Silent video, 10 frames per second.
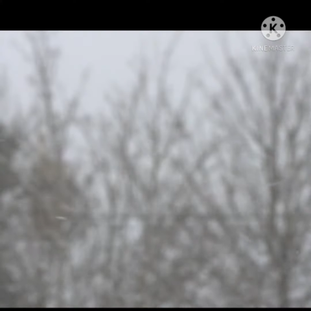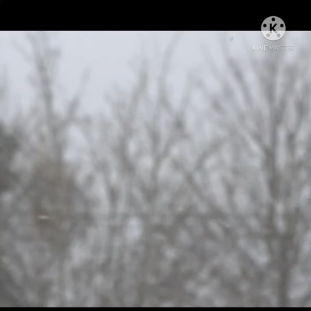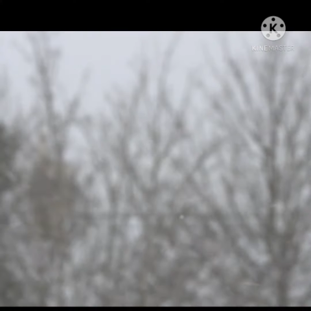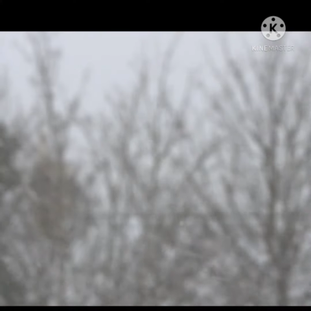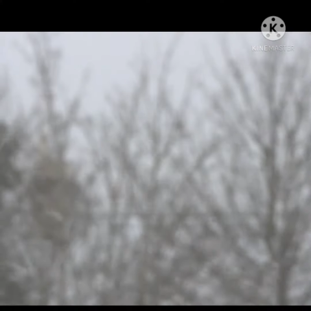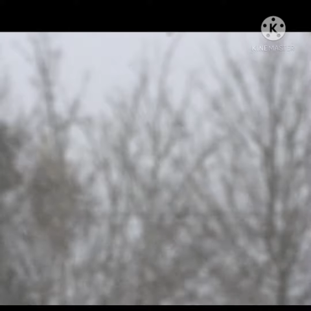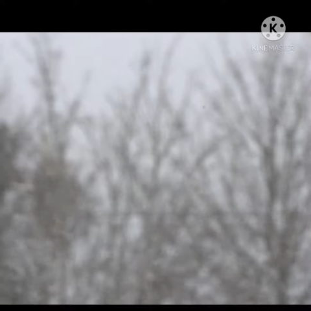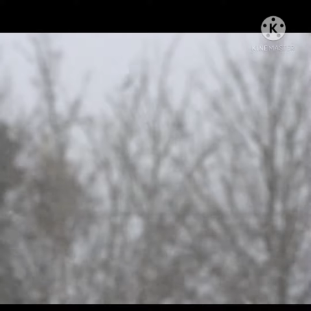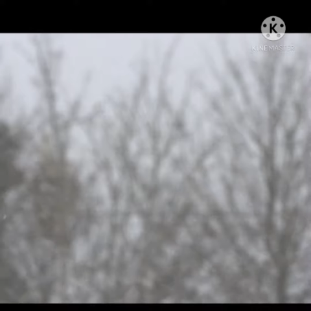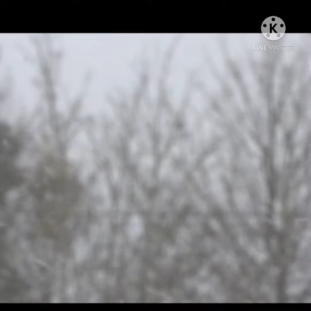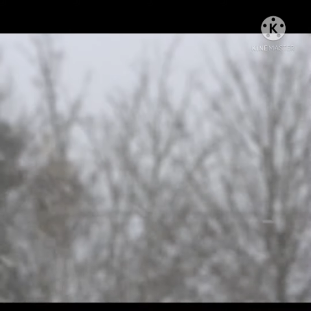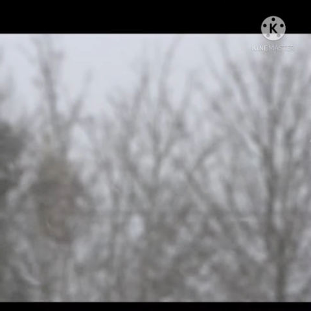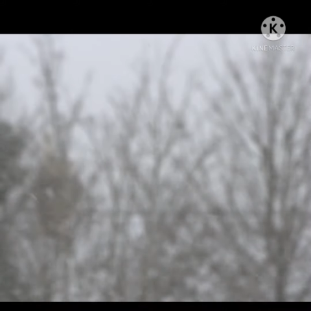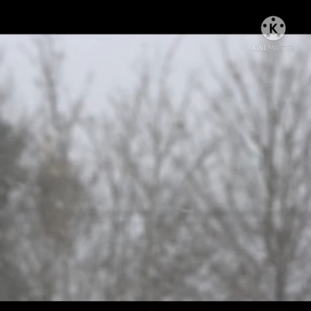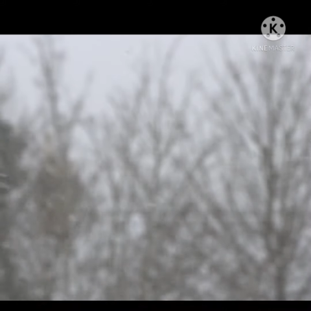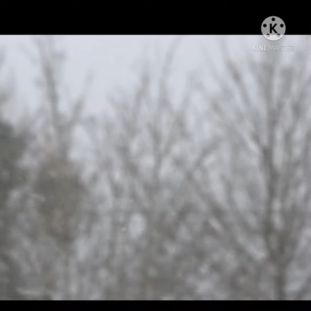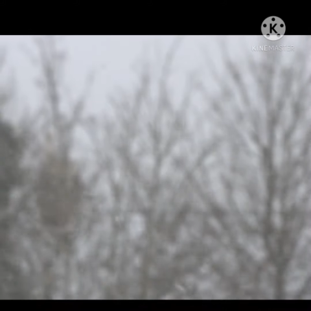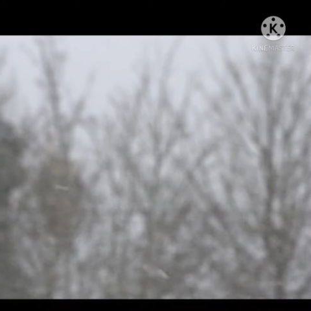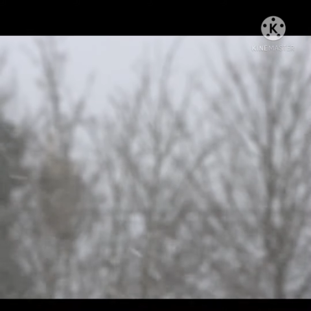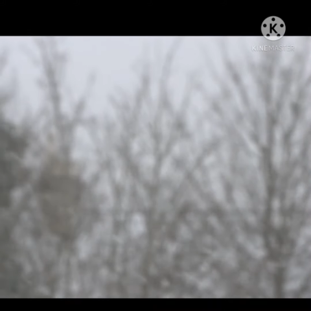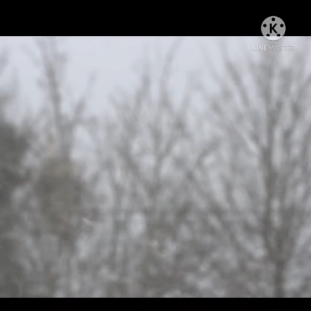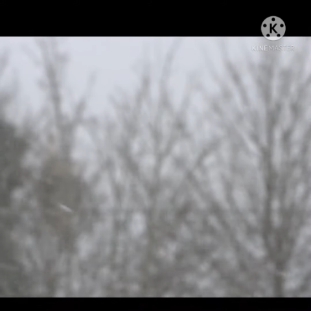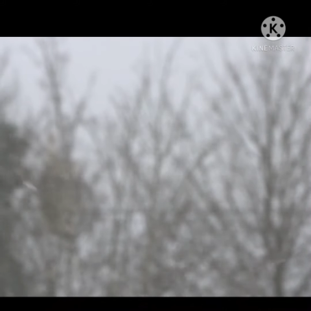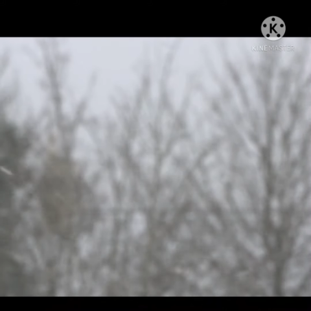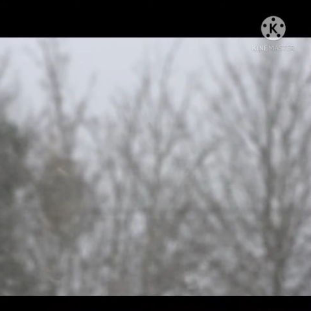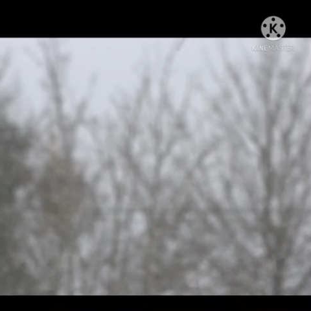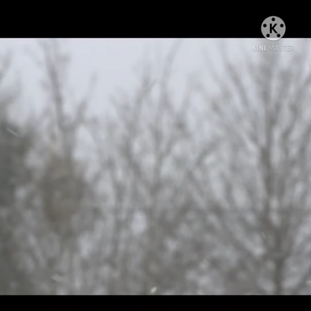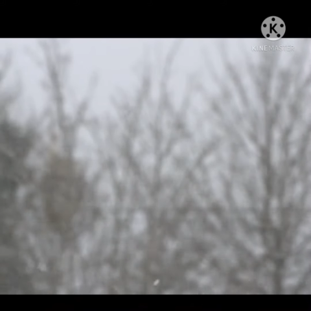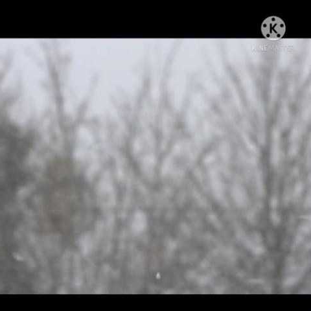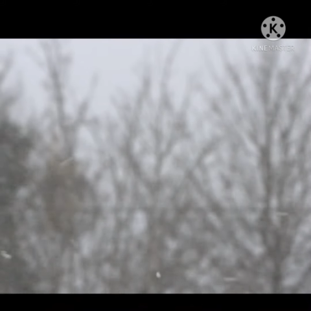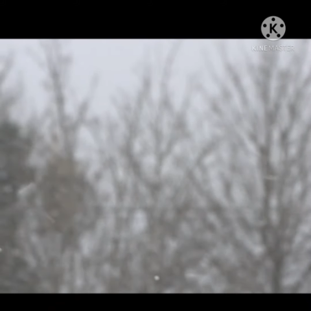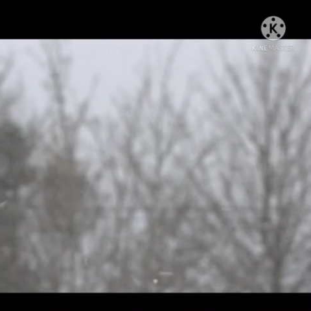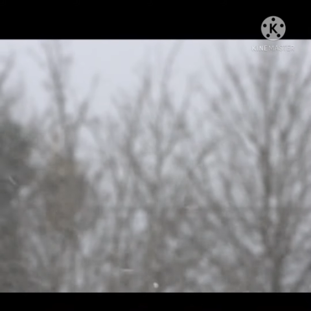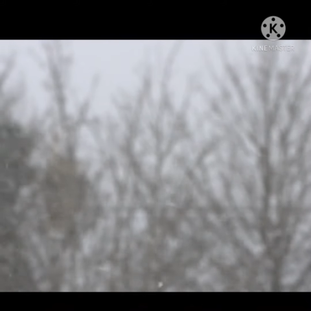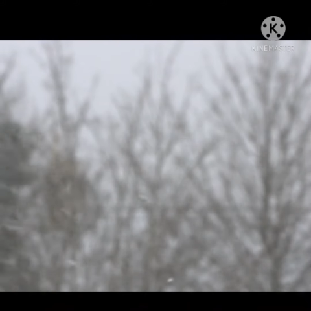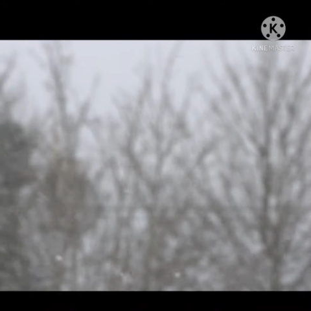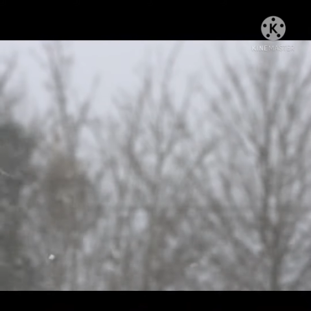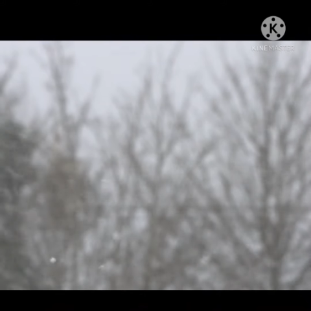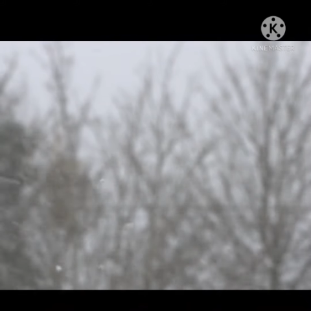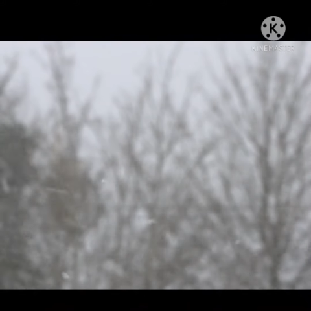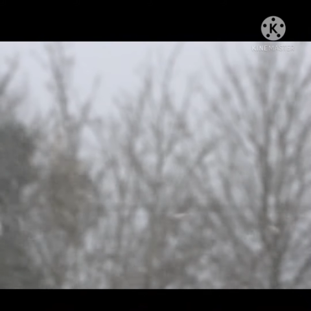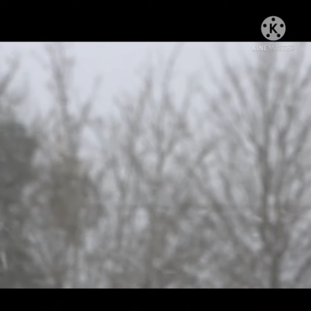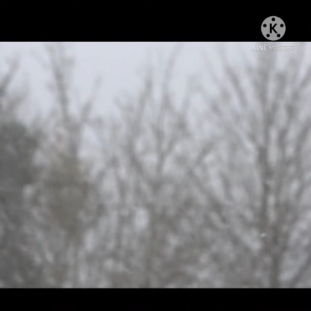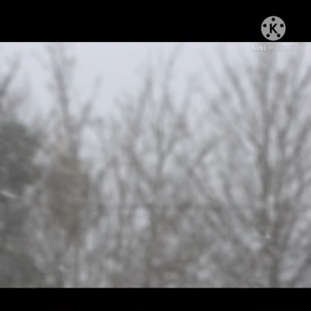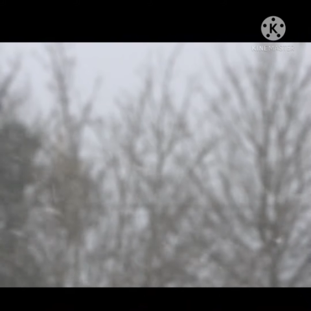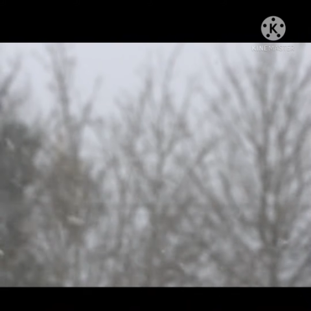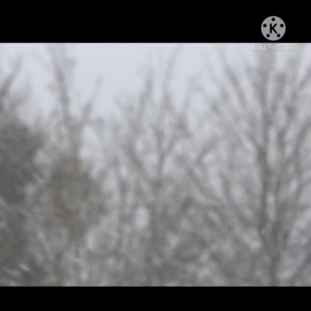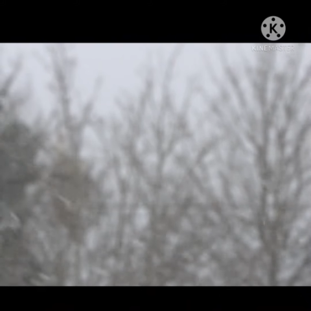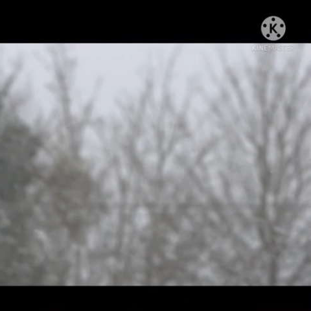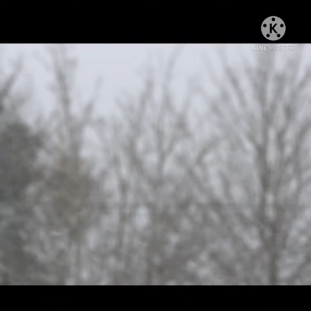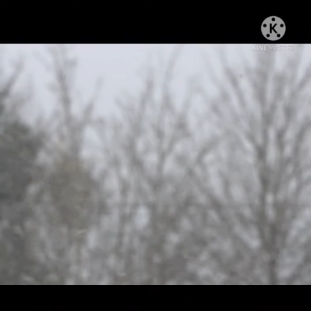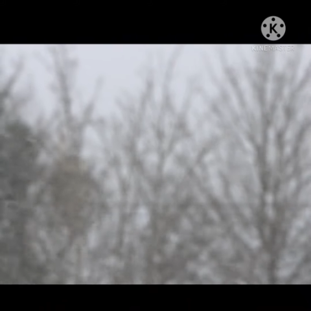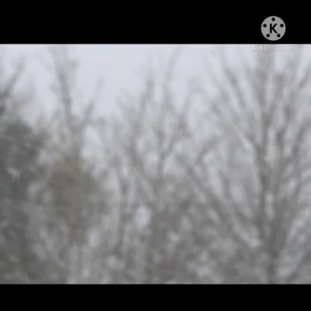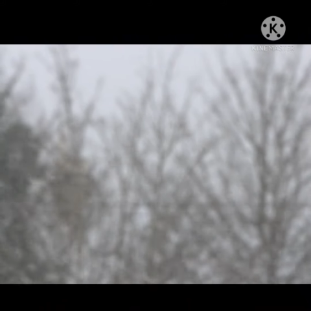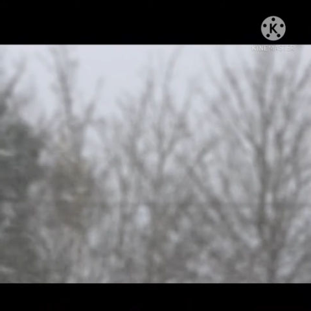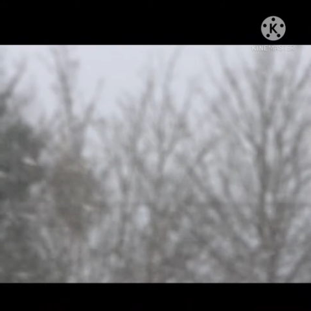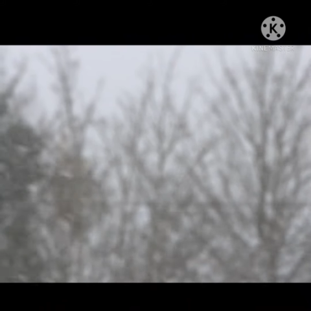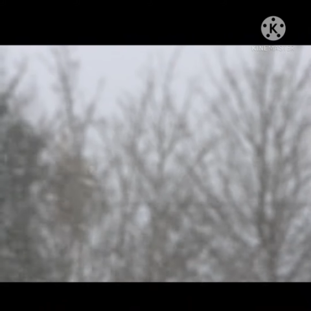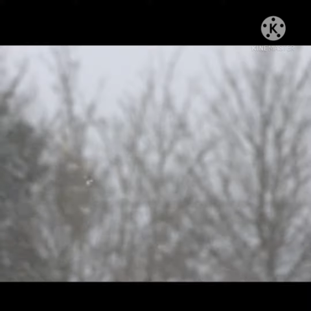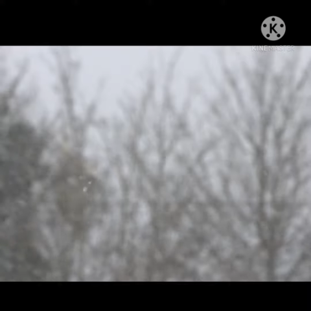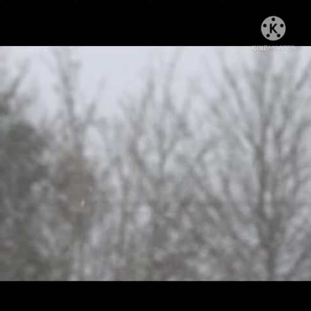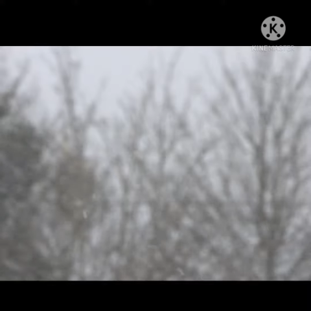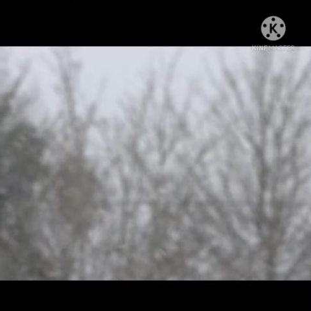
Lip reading: (no speaker visible)